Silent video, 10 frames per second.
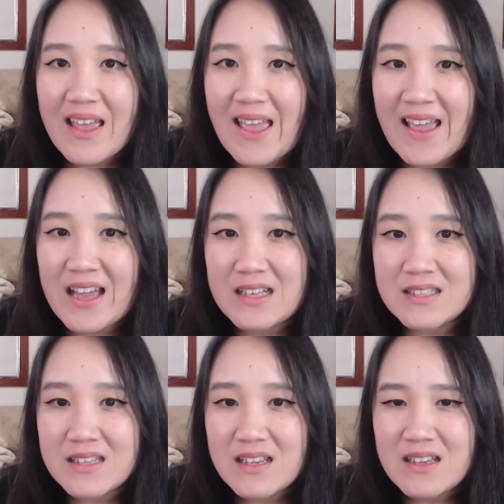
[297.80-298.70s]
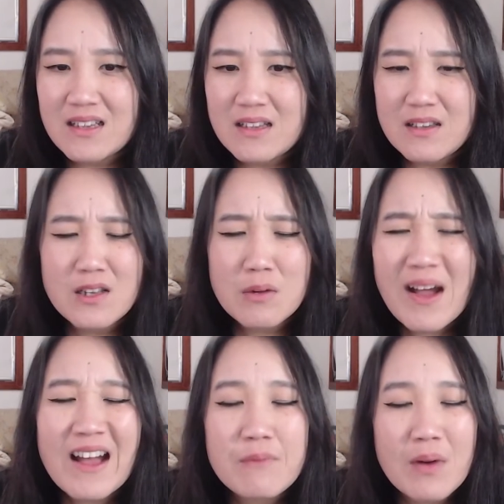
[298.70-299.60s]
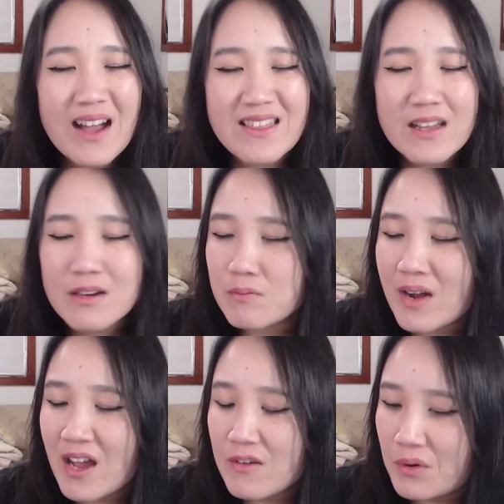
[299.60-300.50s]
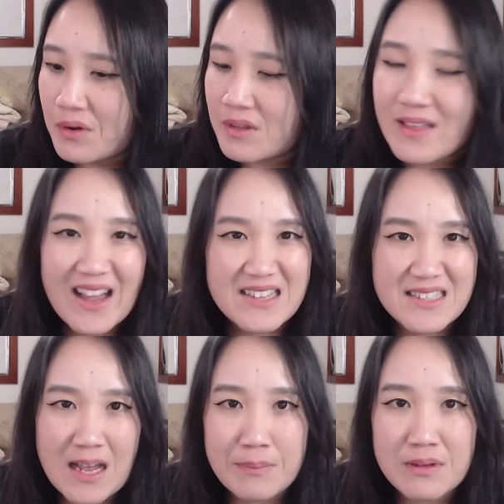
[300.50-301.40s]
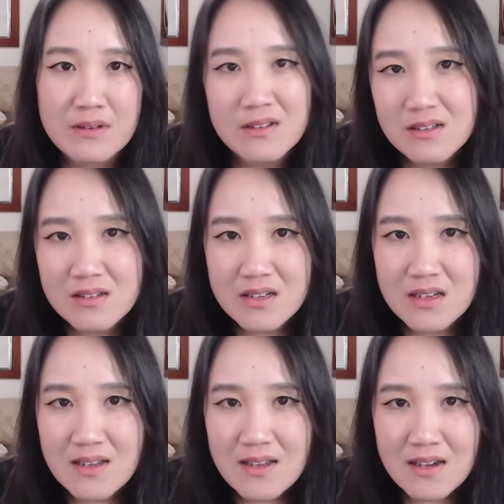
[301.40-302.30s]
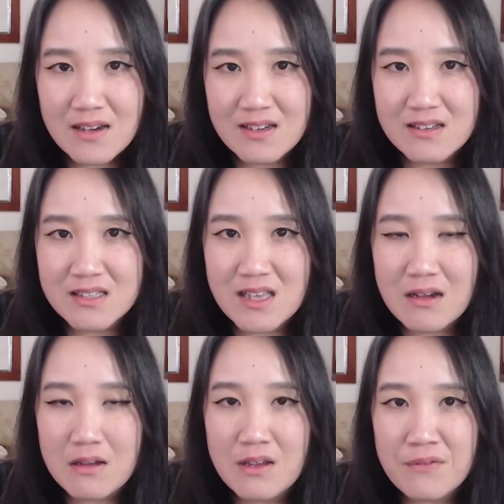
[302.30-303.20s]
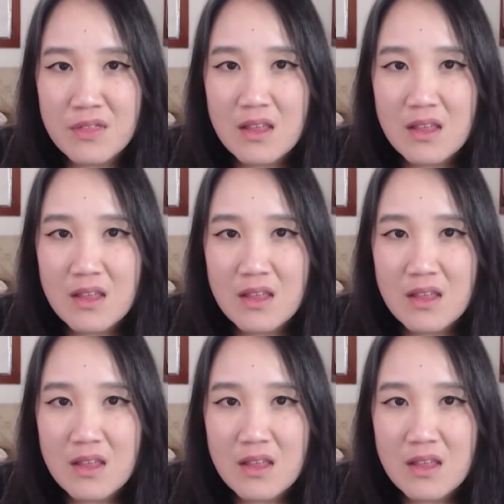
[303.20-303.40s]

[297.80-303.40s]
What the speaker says: And you know what I think what I've heard that has happened is that if